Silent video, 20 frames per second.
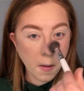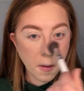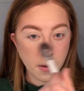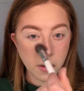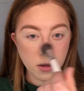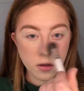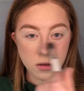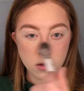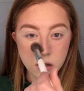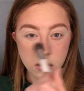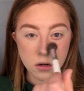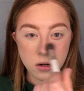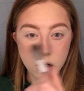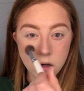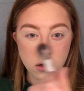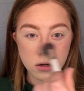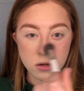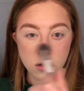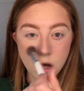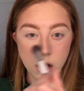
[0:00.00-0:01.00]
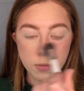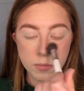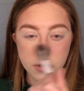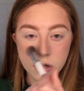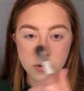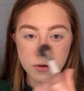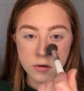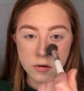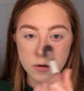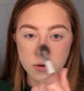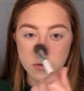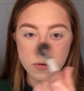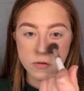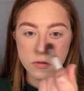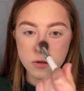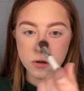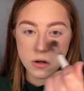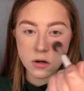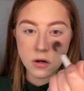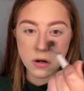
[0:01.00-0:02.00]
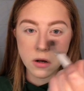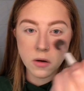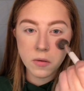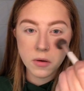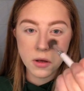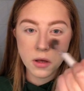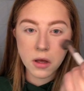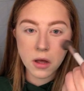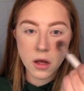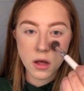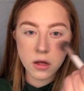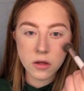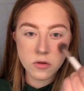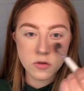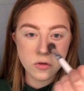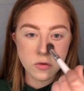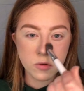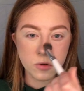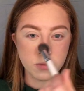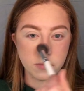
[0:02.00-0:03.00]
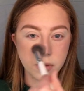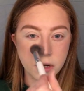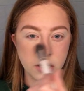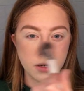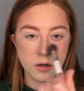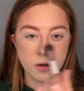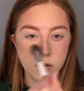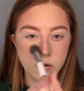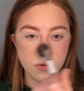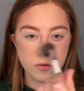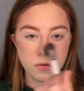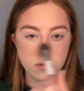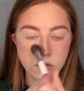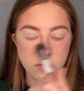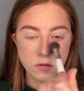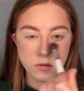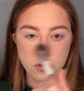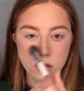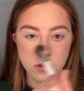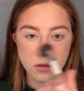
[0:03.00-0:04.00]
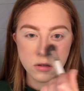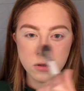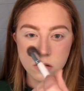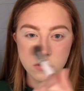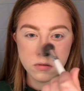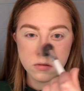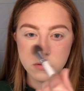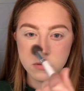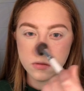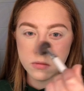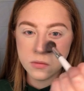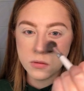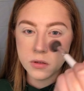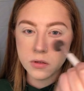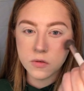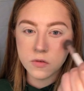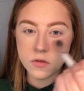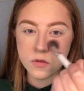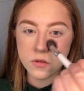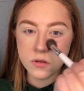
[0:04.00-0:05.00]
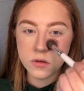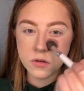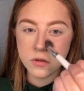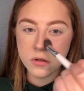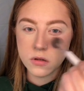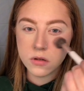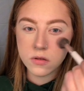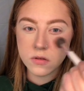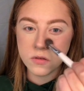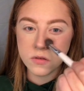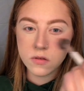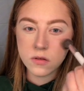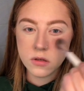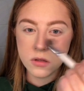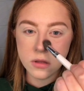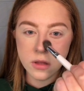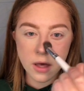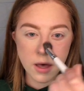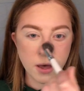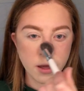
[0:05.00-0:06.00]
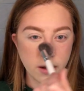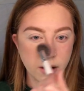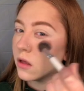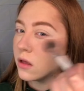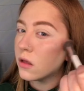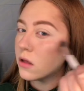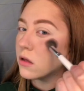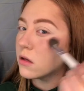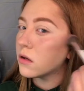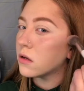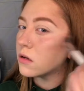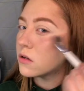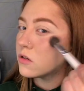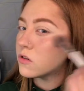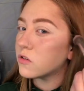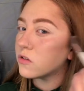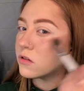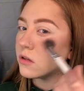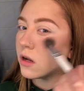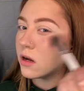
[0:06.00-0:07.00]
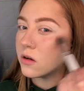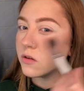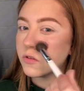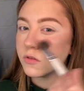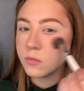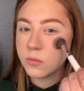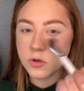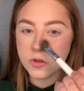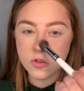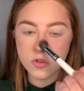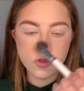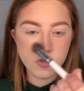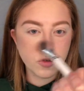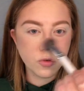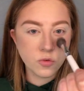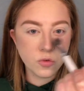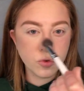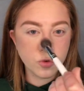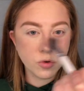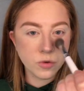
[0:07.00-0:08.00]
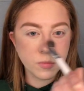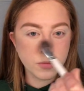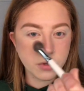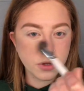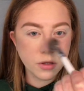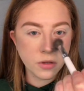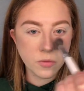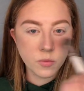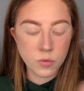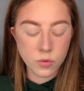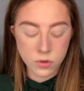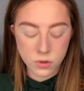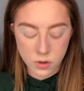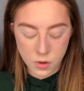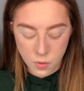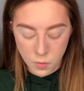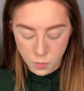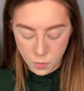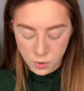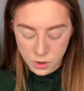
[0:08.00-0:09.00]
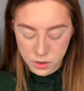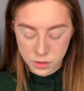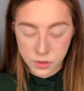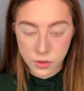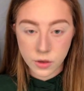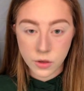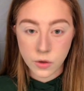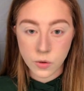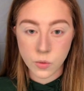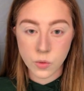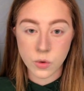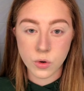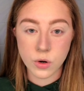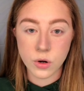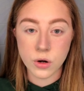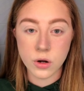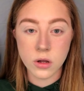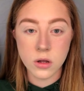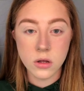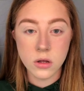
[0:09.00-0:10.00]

And then on top of your nose, and I know I contoured my nose, you're still gonna see that, just not as much as you normally would with your,